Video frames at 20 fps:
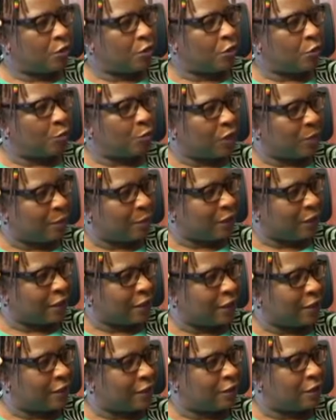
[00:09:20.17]

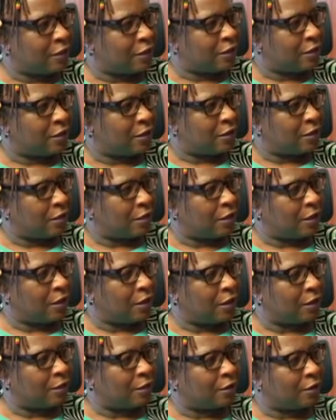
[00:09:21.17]
complementarity,
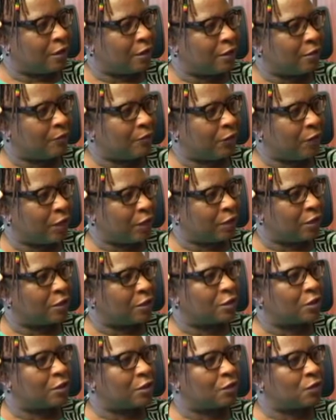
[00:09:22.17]
and I
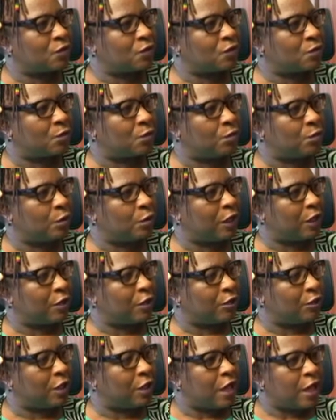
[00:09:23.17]
think things will
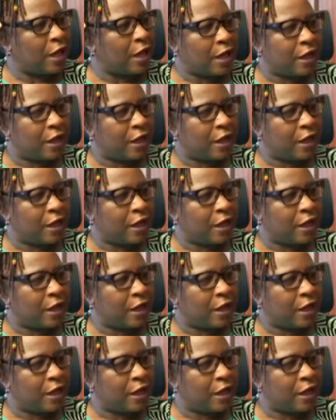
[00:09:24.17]
work out.